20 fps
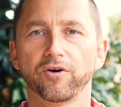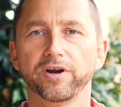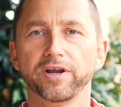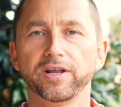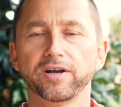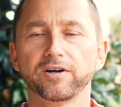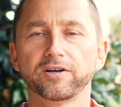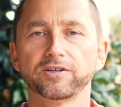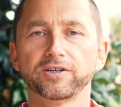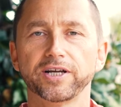
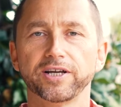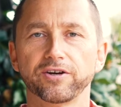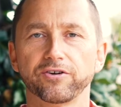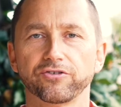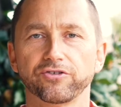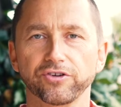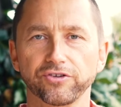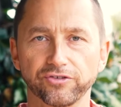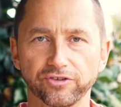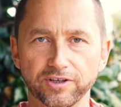inner
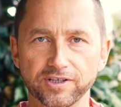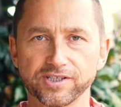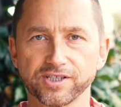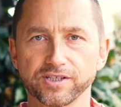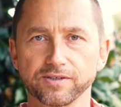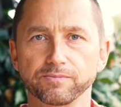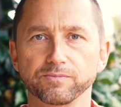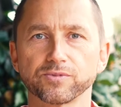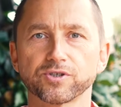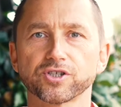energy
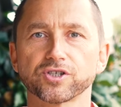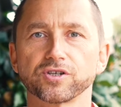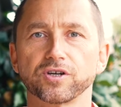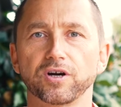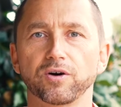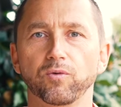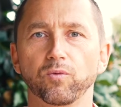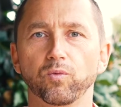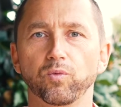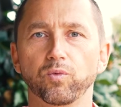systems,
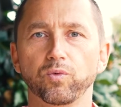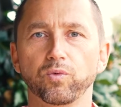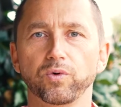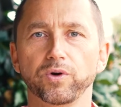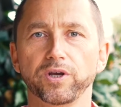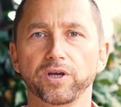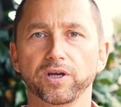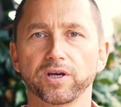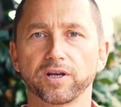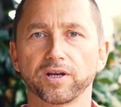we